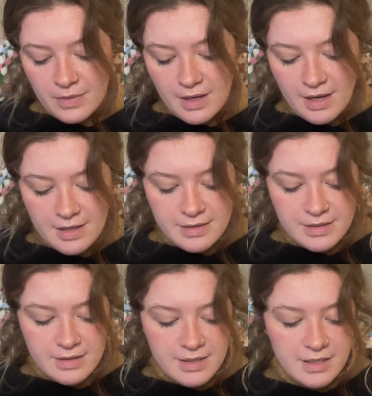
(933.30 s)

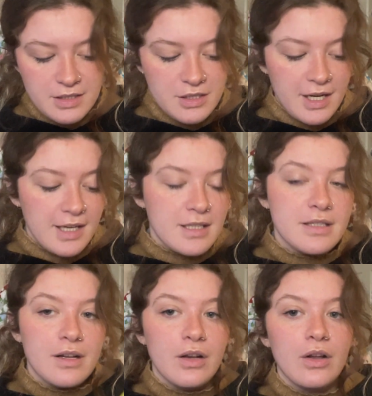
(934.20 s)
and they'd changed
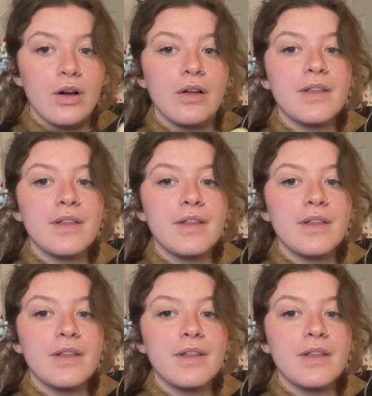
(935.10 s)
a lot.